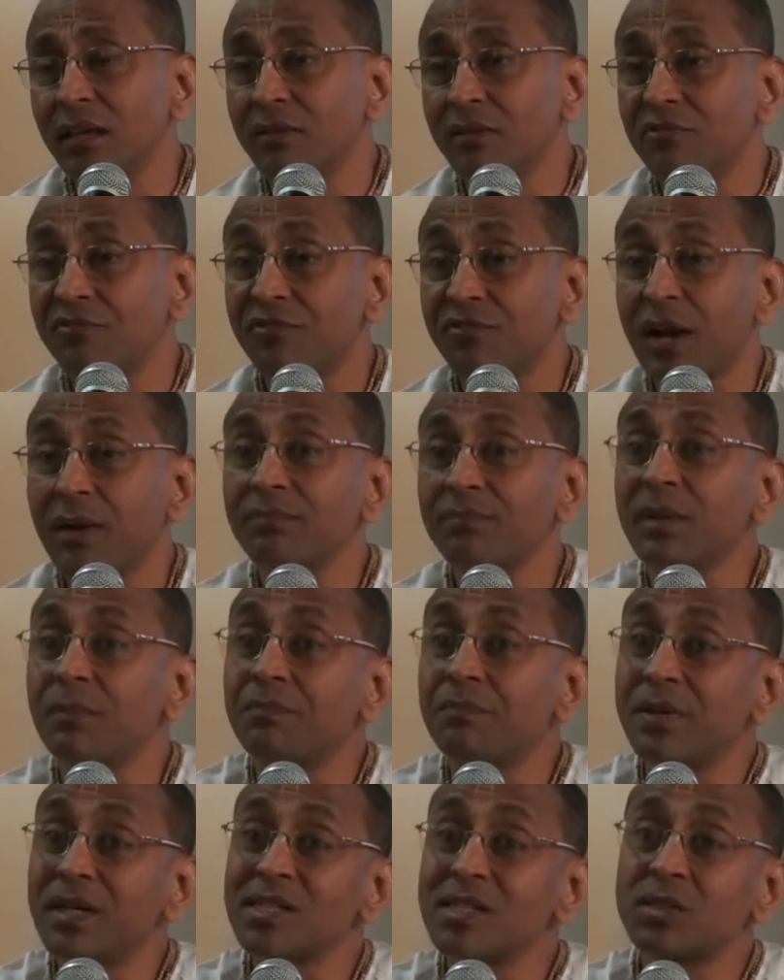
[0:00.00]
from
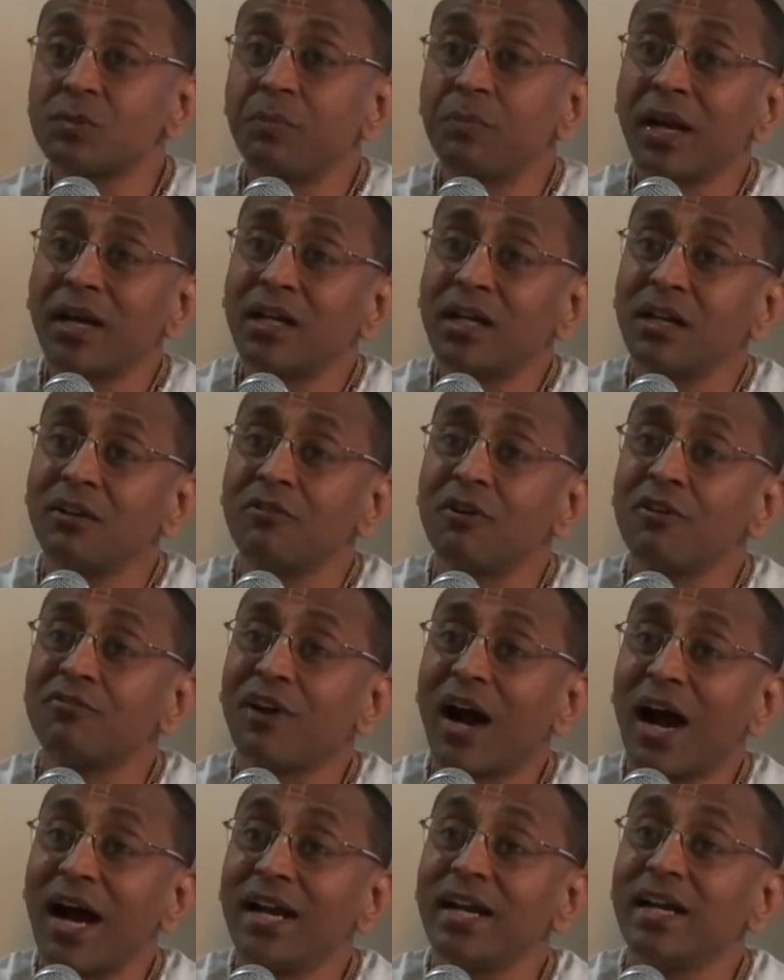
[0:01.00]
the perspective
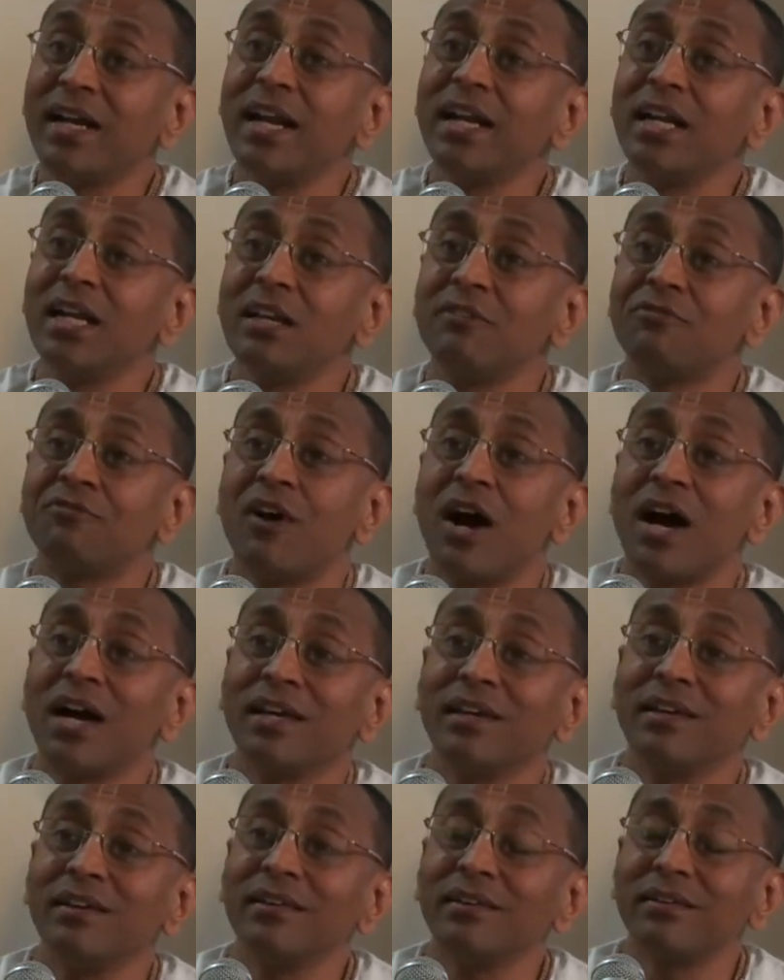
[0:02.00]
of
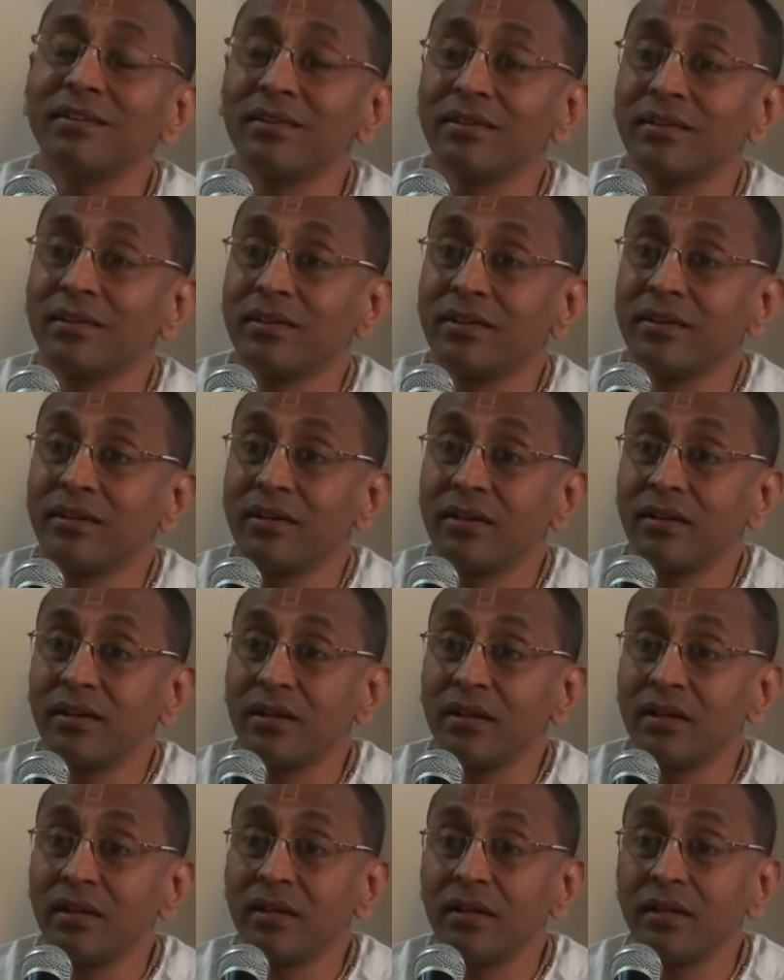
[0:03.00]
identifying
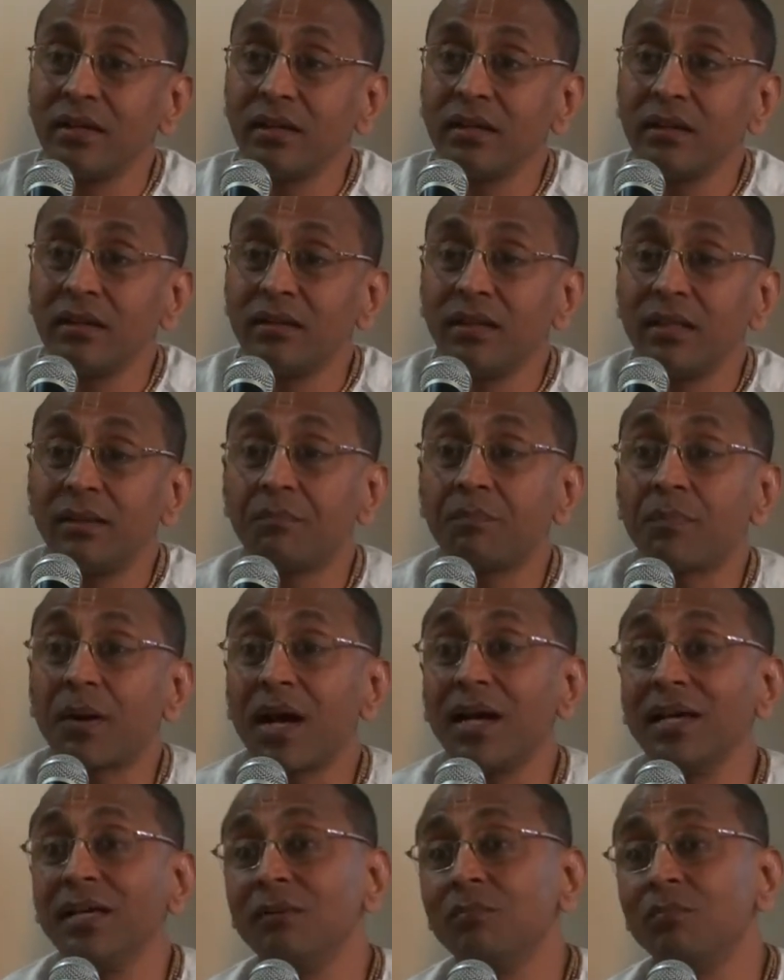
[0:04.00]
the
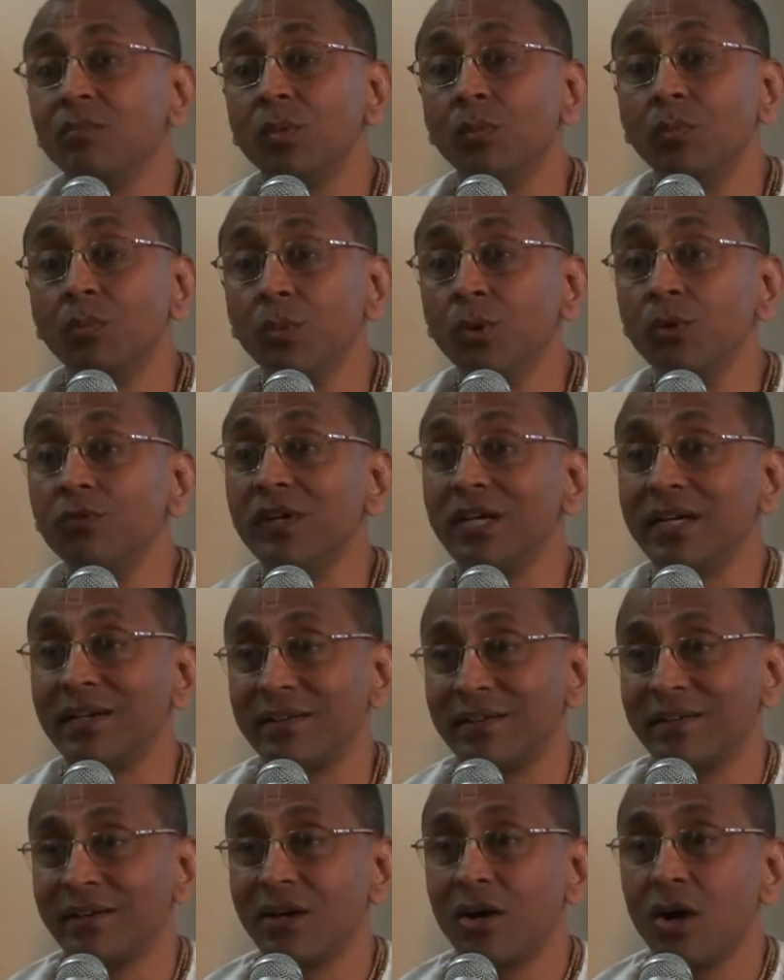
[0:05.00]
prime
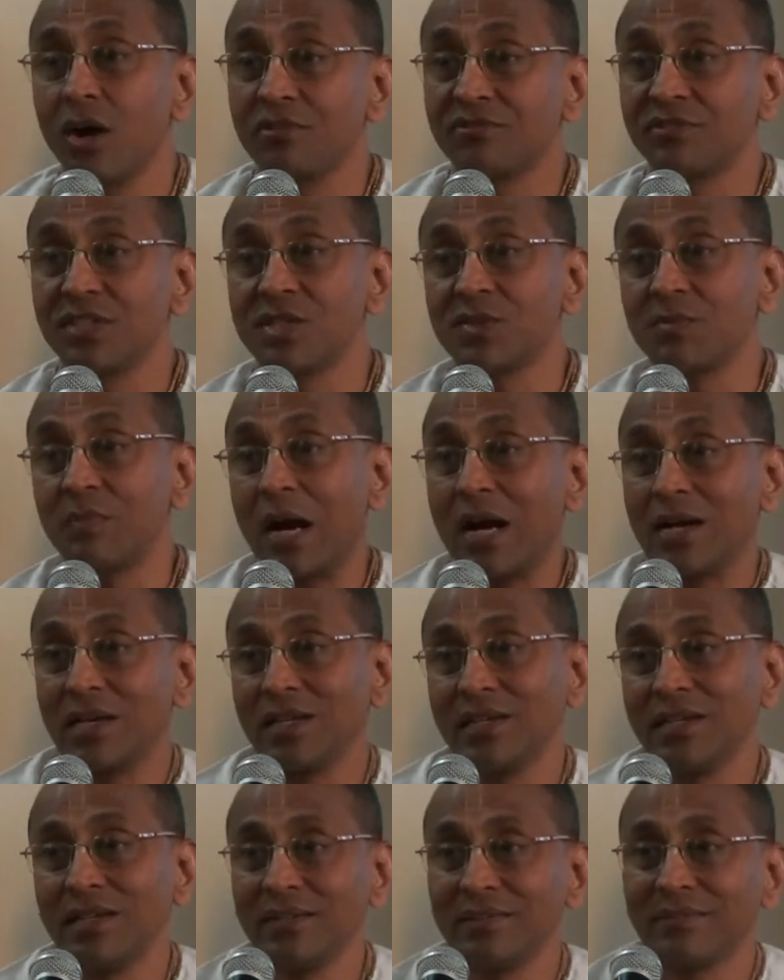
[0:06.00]
mover of this
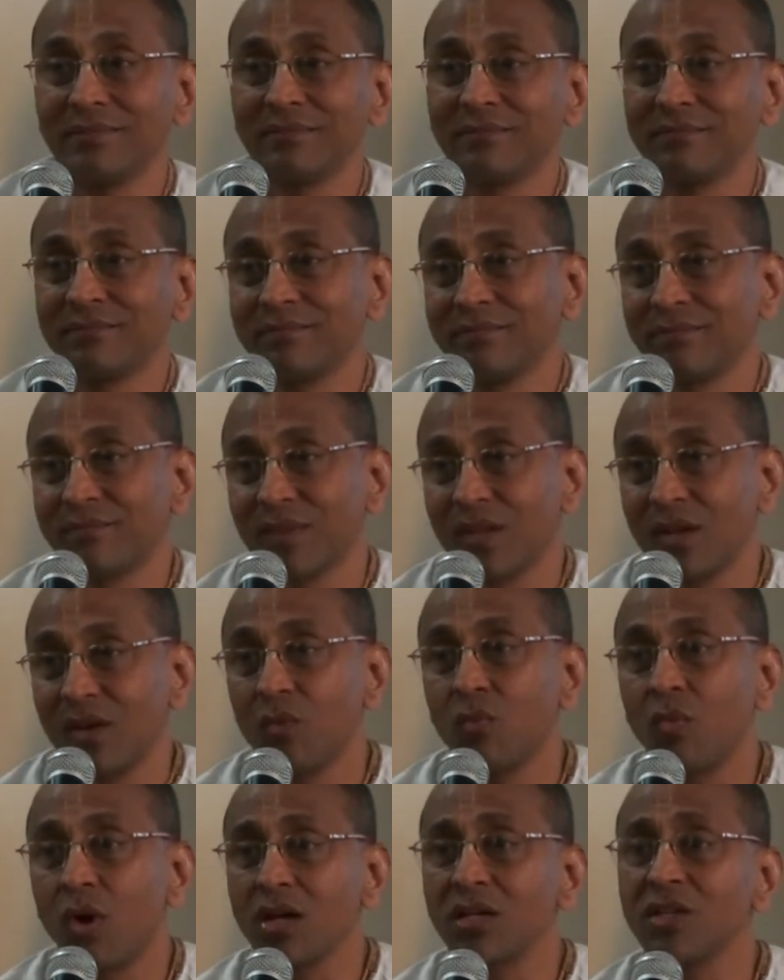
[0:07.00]
body.
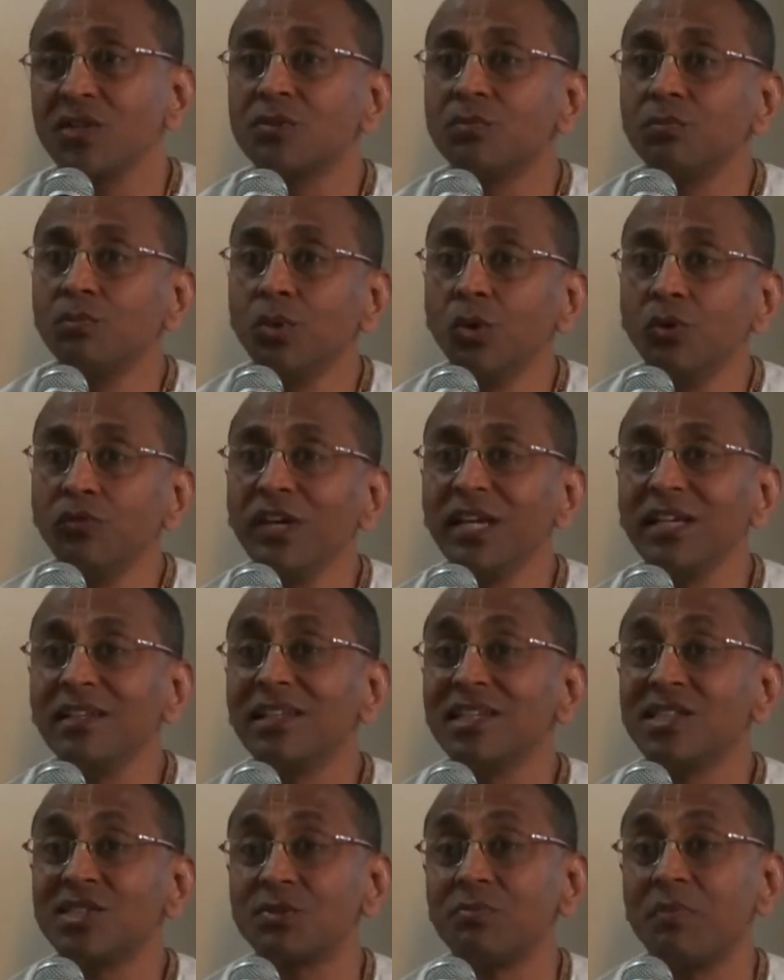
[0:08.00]
What is
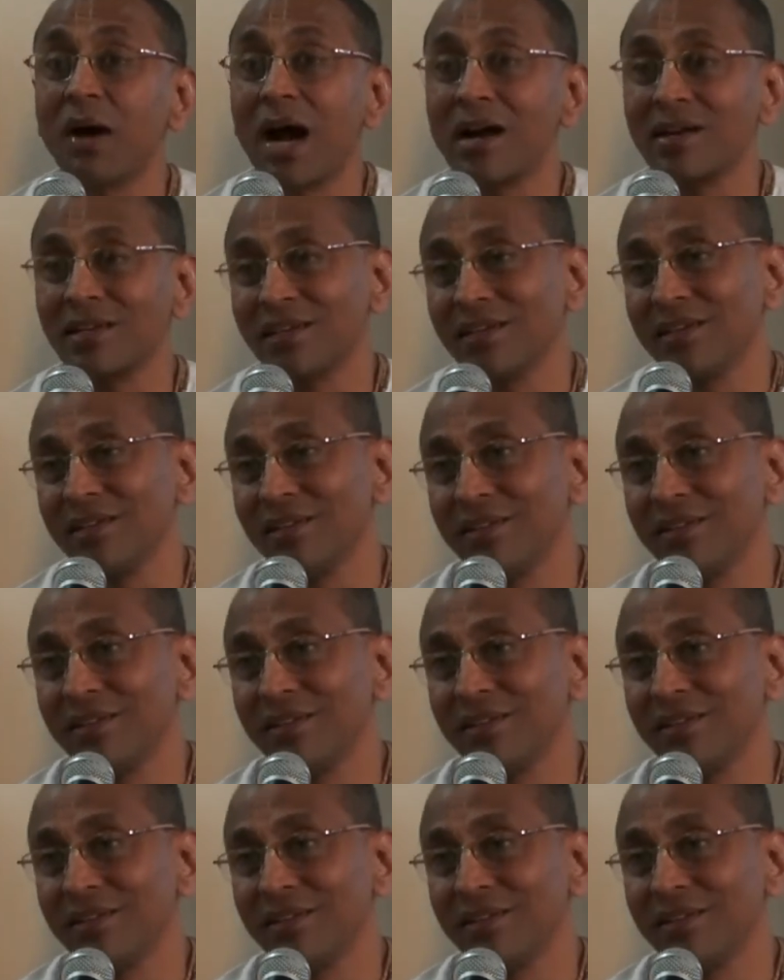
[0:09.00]
moving this body?